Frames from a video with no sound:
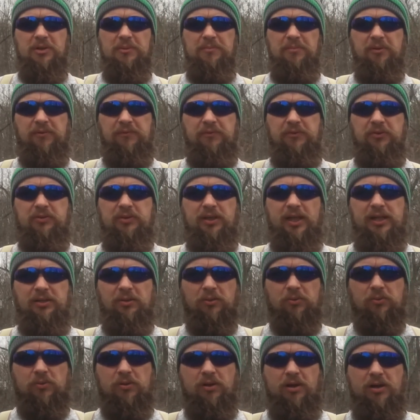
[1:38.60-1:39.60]
But if you take
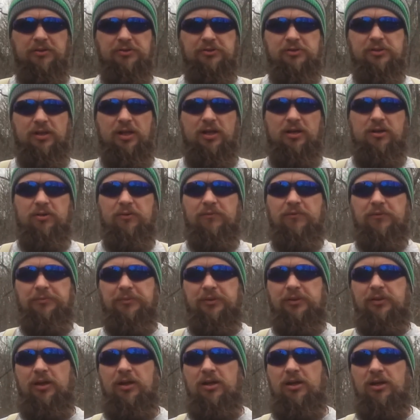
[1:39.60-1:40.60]
your crotch log from
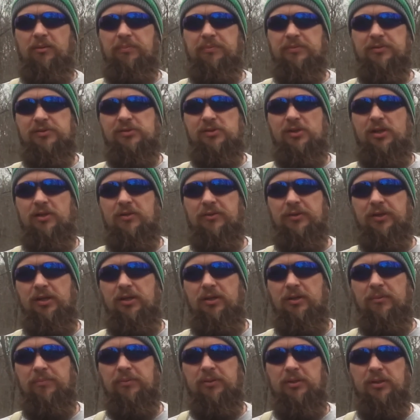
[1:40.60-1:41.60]
the top and saw it
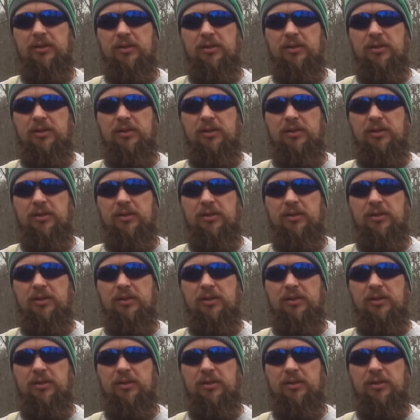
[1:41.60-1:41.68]
up